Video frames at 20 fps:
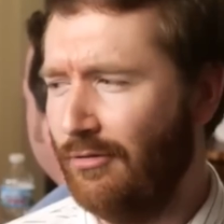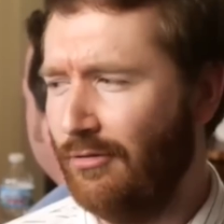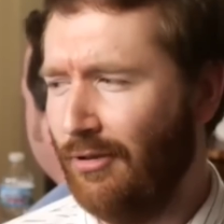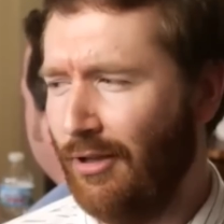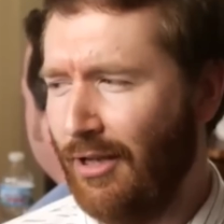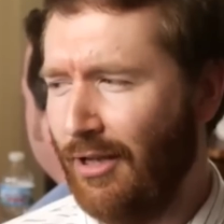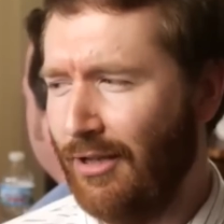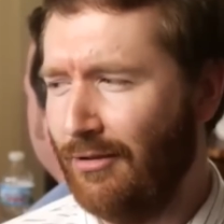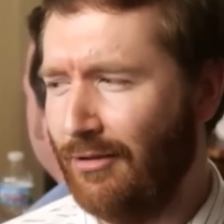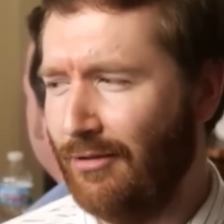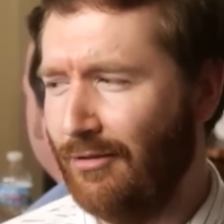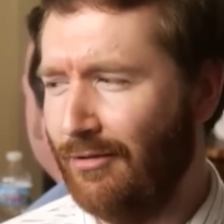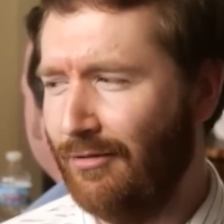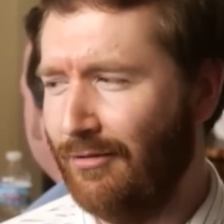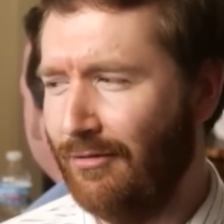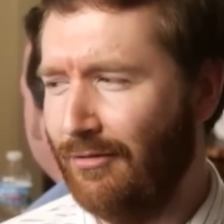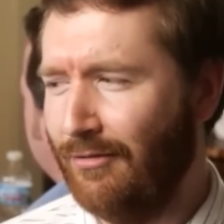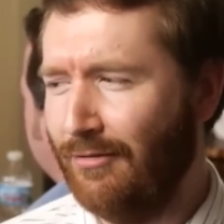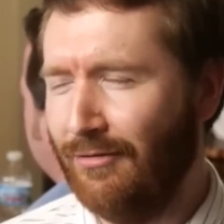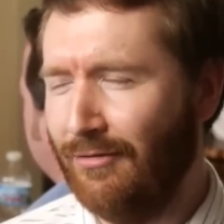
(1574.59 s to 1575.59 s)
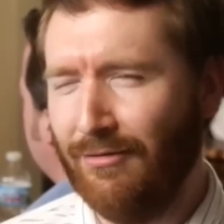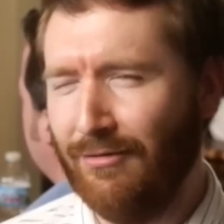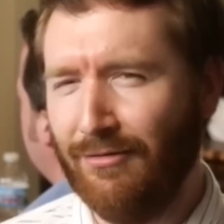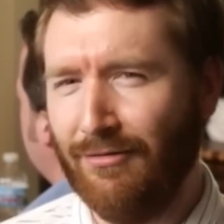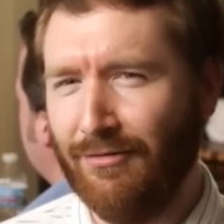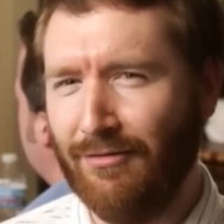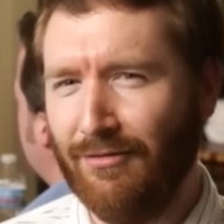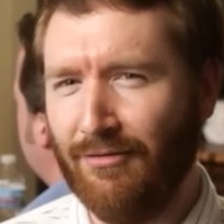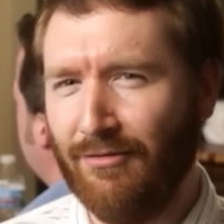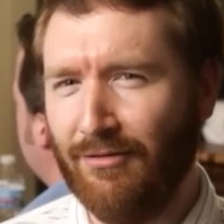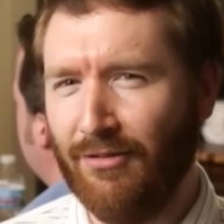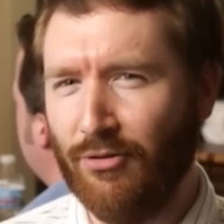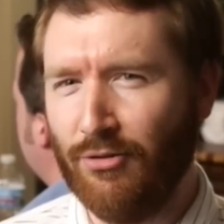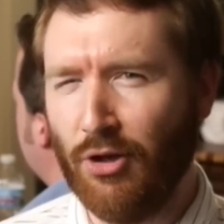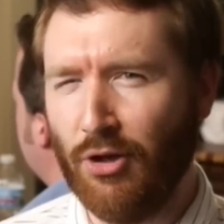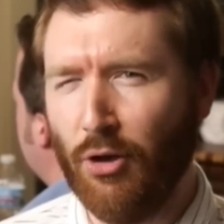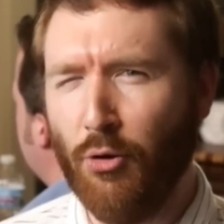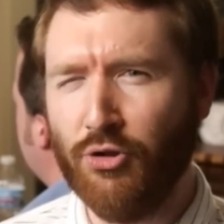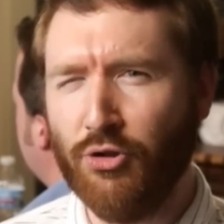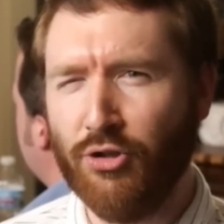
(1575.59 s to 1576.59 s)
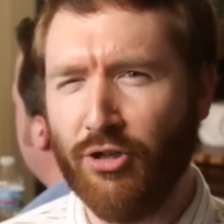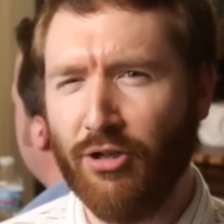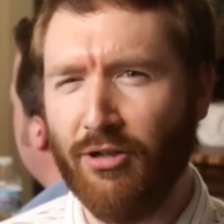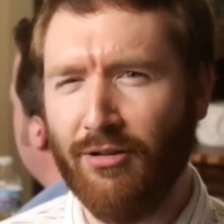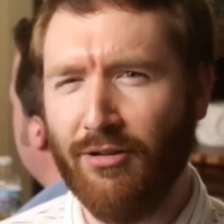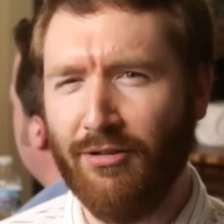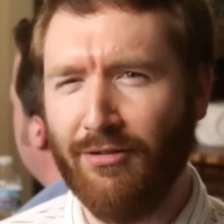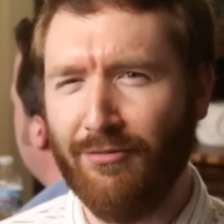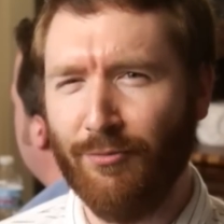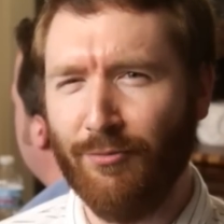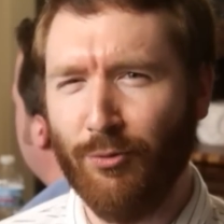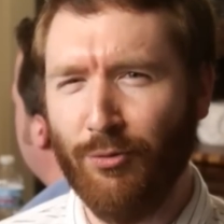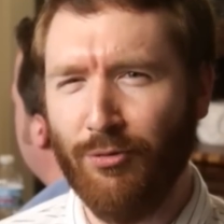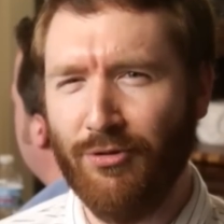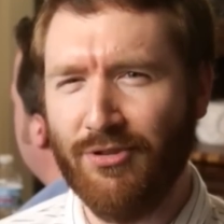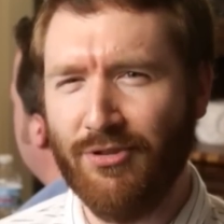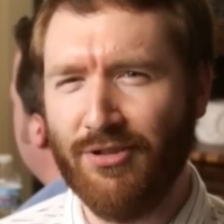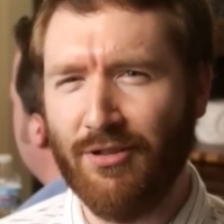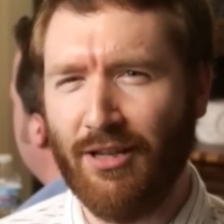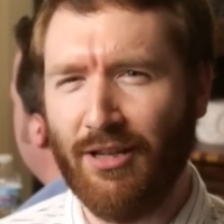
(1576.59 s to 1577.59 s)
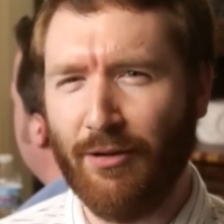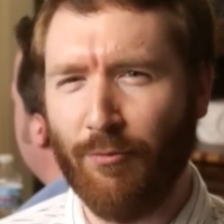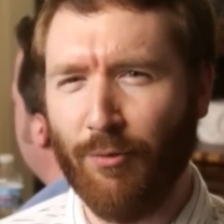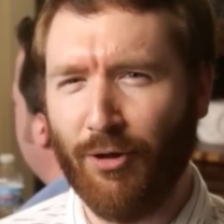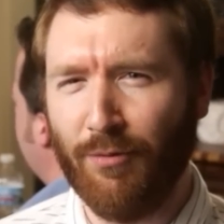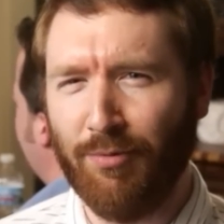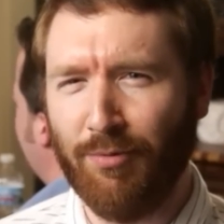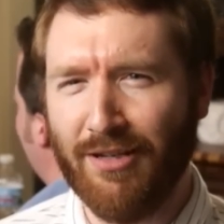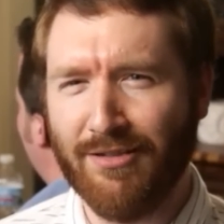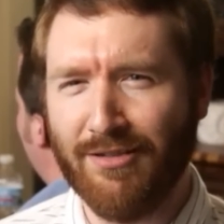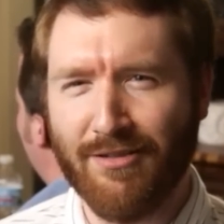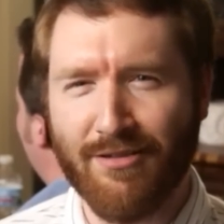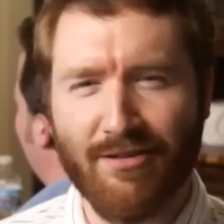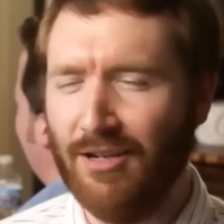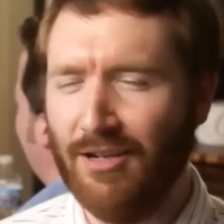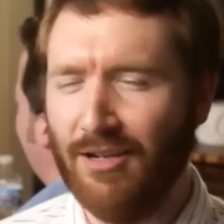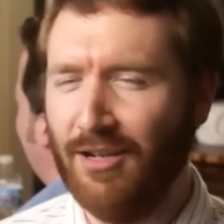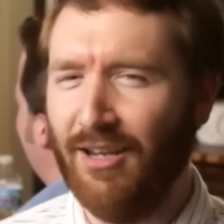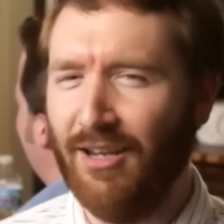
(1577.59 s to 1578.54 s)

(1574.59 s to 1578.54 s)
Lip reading: Like, there's OSHA rules in like workplaces.